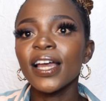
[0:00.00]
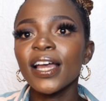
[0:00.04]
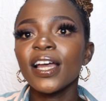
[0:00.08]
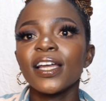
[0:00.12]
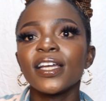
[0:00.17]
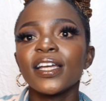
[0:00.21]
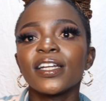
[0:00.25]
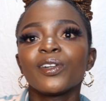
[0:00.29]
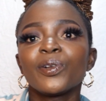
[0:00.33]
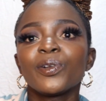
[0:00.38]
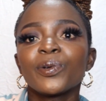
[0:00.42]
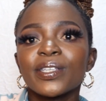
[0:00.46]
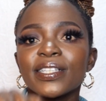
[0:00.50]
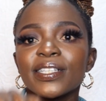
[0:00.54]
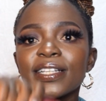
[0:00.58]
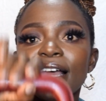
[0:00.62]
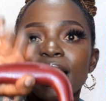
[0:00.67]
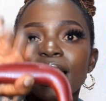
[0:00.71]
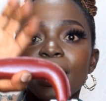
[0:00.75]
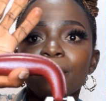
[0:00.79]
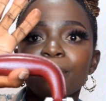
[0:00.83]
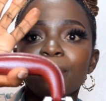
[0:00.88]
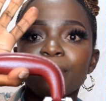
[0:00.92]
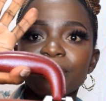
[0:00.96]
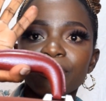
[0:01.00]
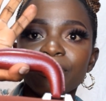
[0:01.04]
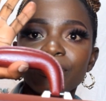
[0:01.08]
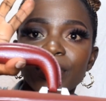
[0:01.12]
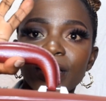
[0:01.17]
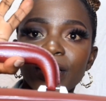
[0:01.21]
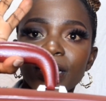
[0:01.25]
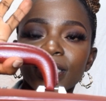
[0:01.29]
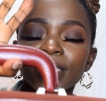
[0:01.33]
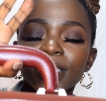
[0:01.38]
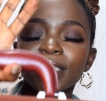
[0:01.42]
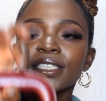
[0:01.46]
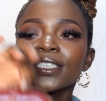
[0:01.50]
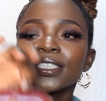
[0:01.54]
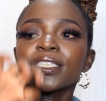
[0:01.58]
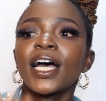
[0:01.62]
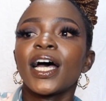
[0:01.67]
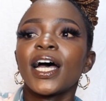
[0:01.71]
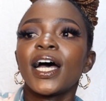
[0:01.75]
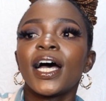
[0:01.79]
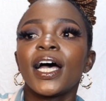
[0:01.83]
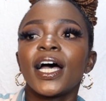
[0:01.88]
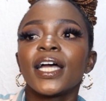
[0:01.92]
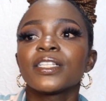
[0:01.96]
It looks like a briefcase.
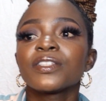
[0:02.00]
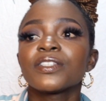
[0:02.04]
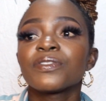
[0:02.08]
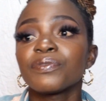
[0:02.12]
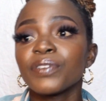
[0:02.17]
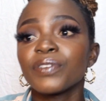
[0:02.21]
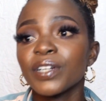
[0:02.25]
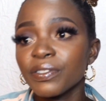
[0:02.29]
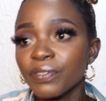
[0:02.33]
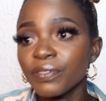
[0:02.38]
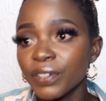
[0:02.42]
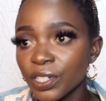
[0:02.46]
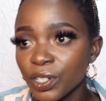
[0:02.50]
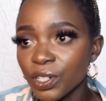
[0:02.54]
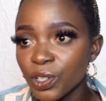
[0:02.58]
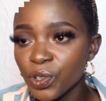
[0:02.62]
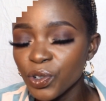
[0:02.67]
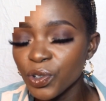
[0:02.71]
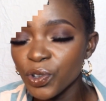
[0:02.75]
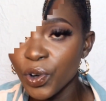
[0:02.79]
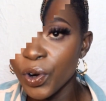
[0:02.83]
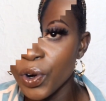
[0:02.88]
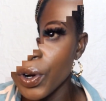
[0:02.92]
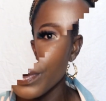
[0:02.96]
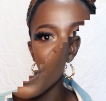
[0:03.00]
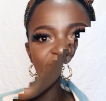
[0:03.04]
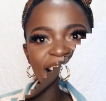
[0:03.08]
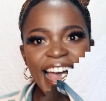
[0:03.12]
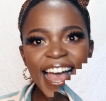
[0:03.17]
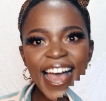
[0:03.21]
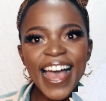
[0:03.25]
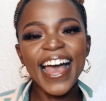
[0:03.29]
It's very strong.